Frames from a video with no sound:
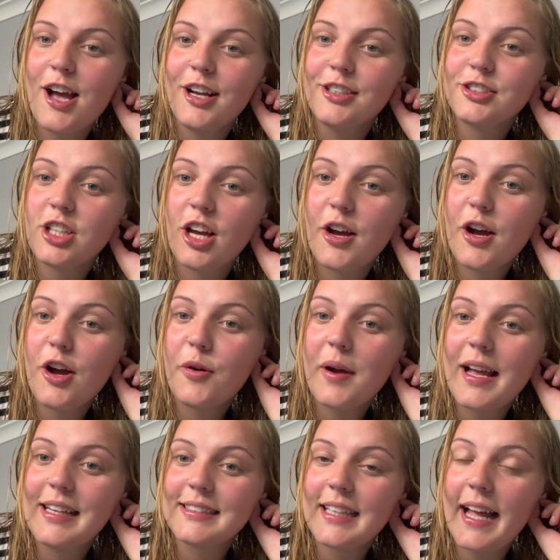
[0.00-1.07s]
So
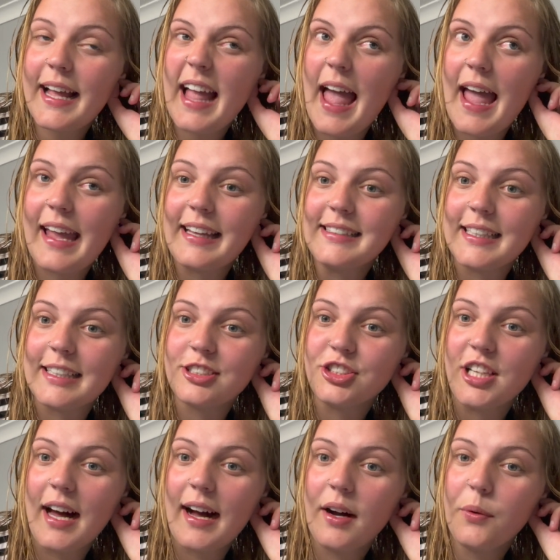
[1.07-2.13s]
it's like eight-ish
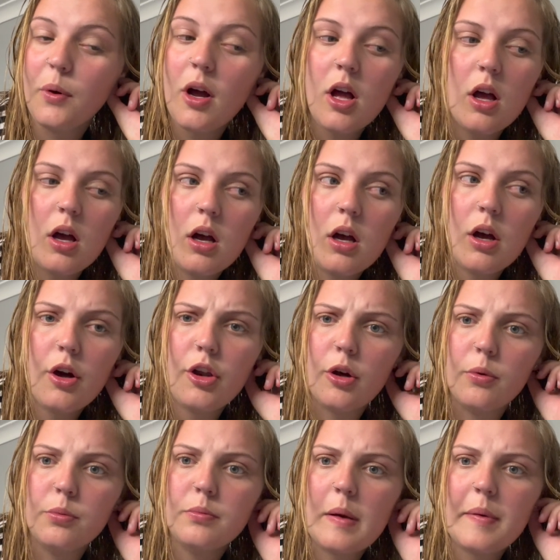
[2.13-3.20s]
now. Oh
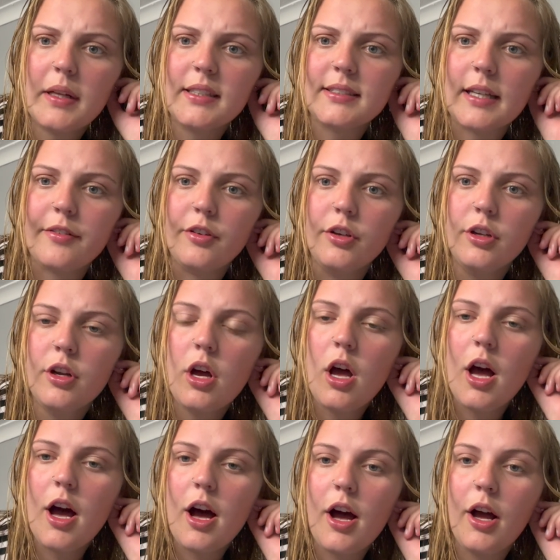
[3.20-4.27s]
no, maybe like seven.
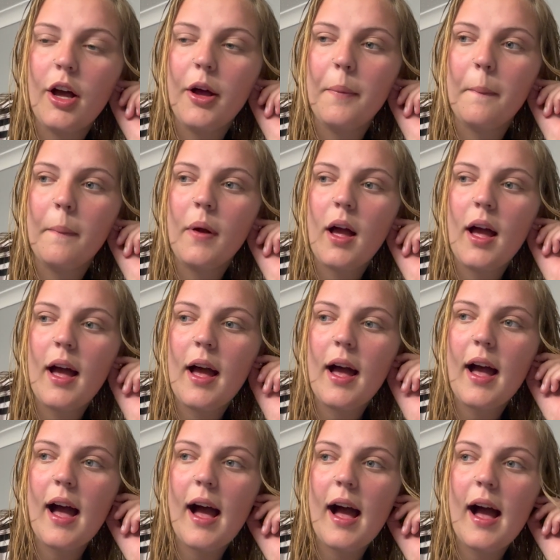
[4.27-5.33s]
Um,
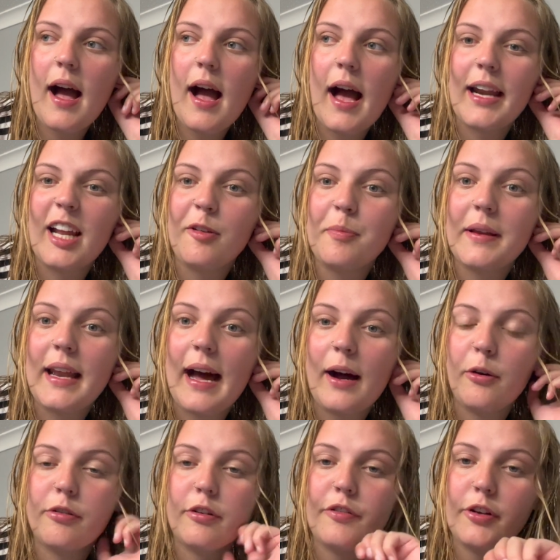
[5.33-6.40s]
and I've been
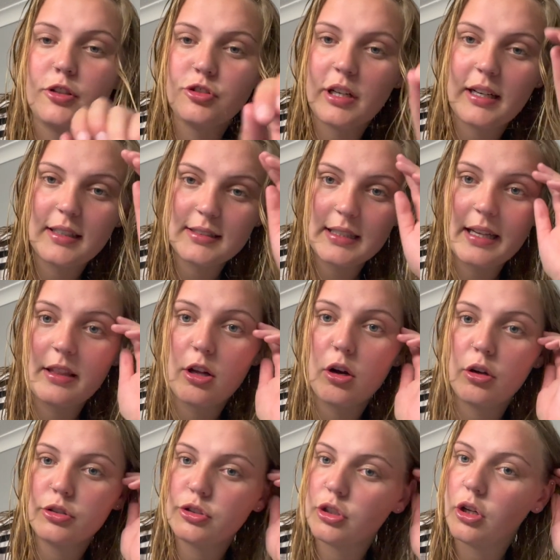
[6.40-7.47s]
out for a few drinks in the
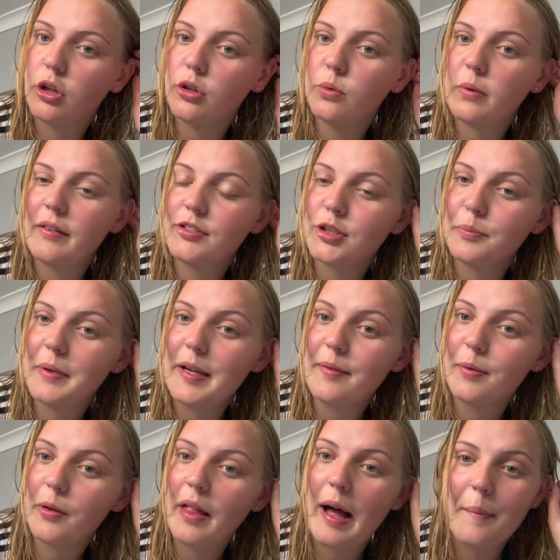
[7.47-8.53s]
hostel with some
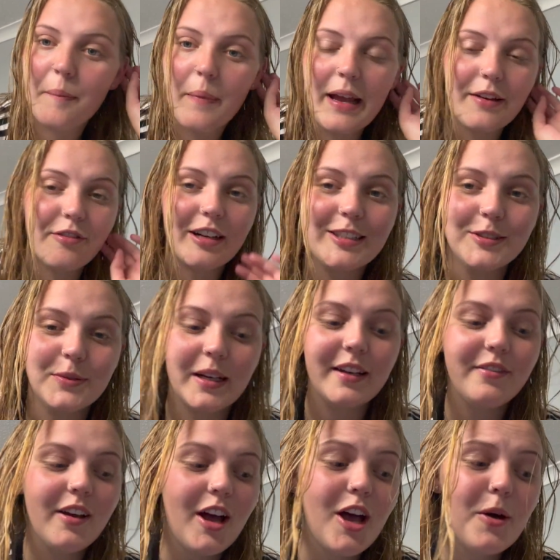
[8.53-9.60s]
people that I made friends
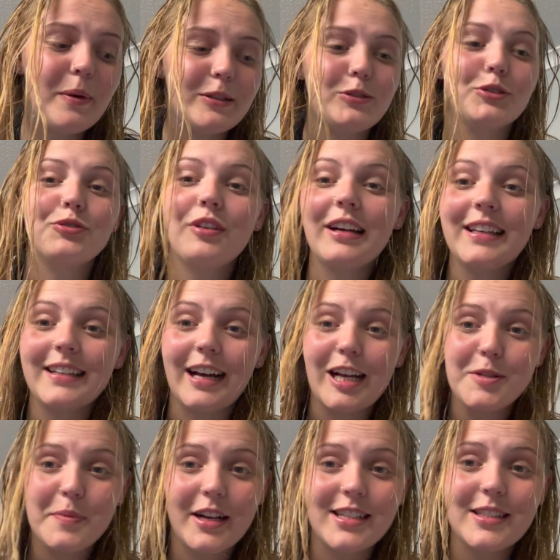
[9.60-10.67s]
with, which was really nice
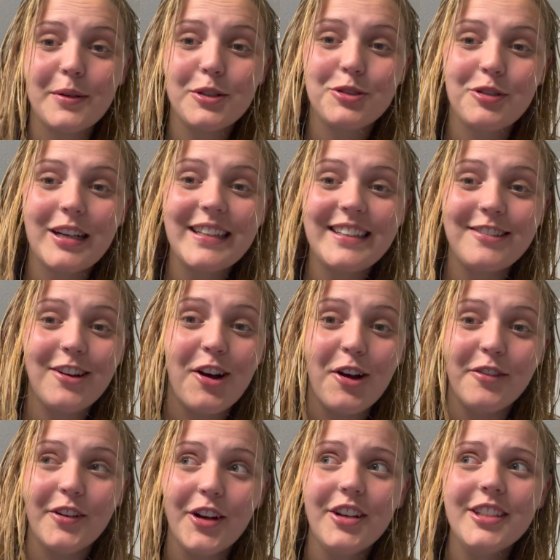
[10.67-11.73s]
because I was really
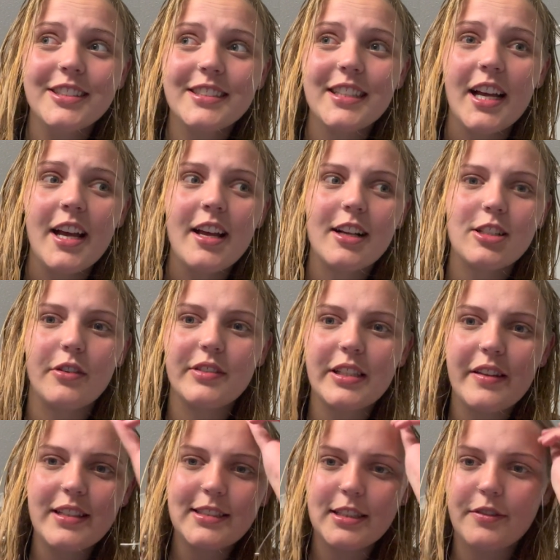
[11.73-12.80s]
nervous. Because obviously
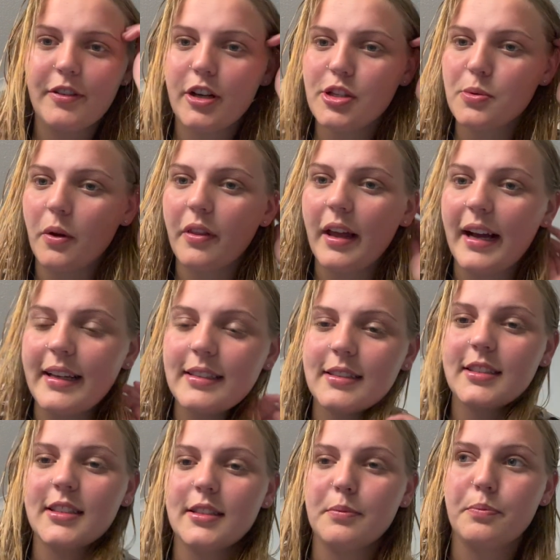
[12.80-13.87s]
this is the first one that I'd
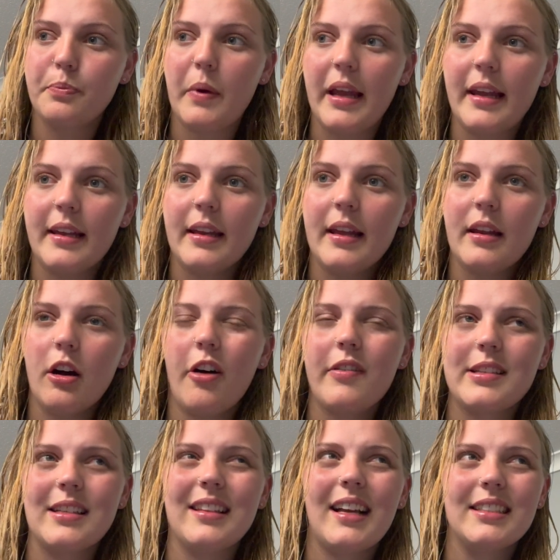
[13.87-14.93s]
been in.
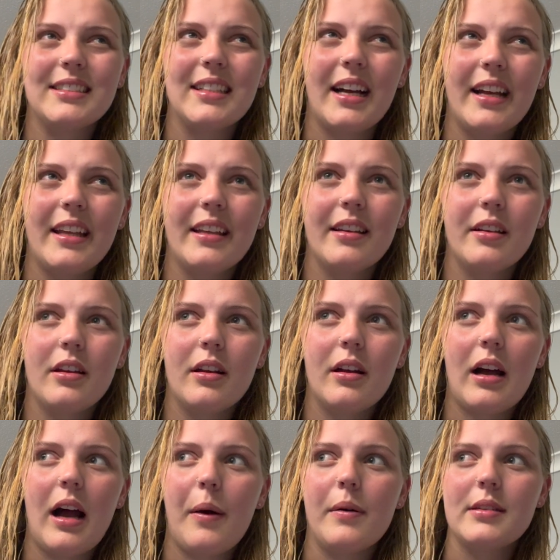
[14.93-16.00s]
Obviously last night
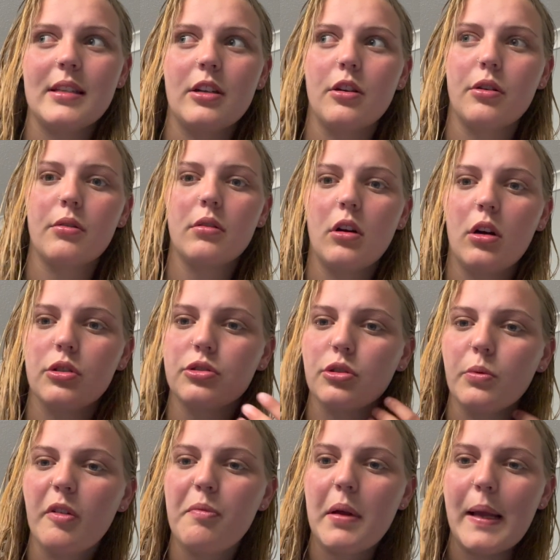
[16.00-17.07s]
I was in a hostel
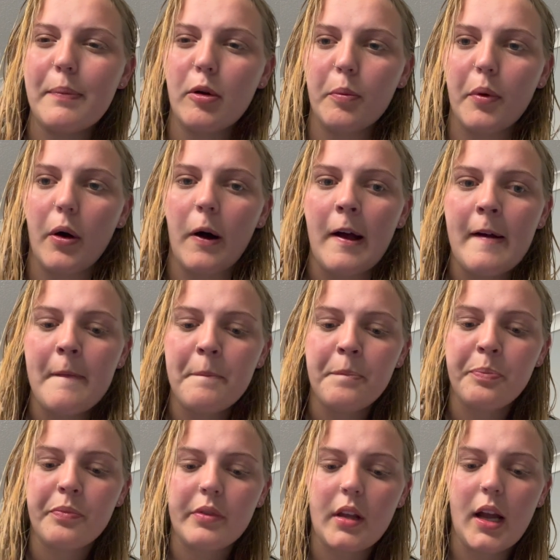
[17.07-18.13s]
with people, but
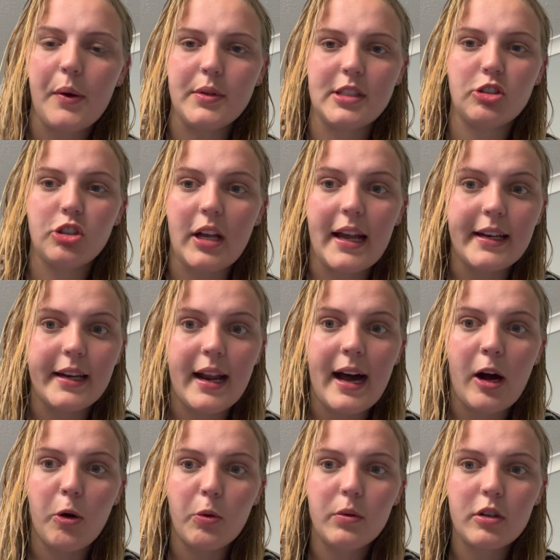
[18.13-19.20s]
I was literally in and
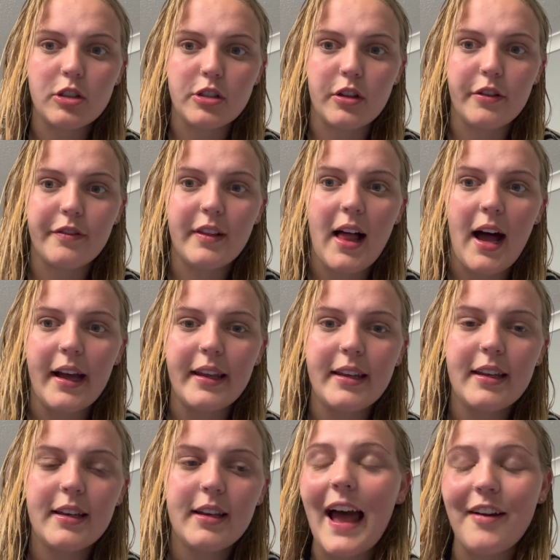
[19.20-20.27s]
out because of the flight.
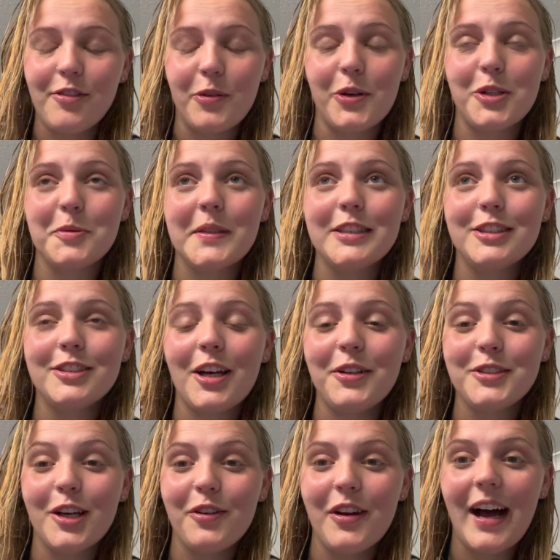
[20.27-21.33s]
Everyone has been so,
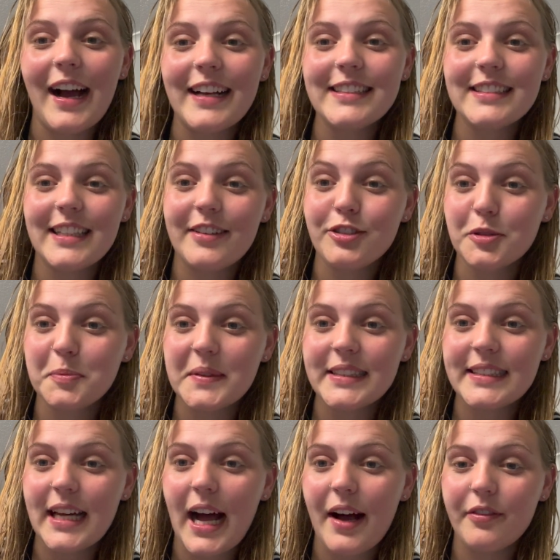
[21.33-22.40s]
so nice and I've just been
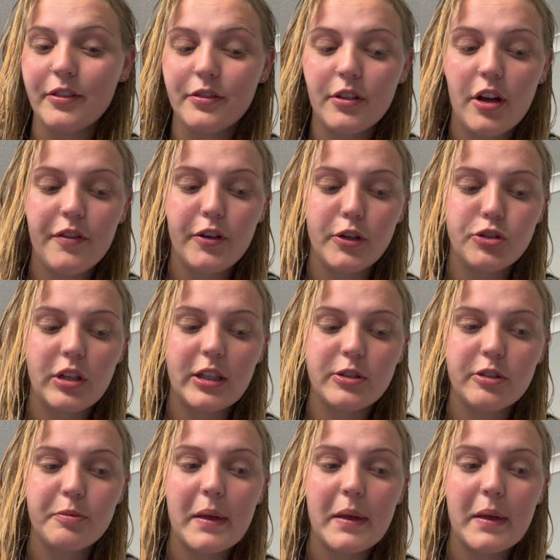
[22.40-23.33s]
sat having a few drinks with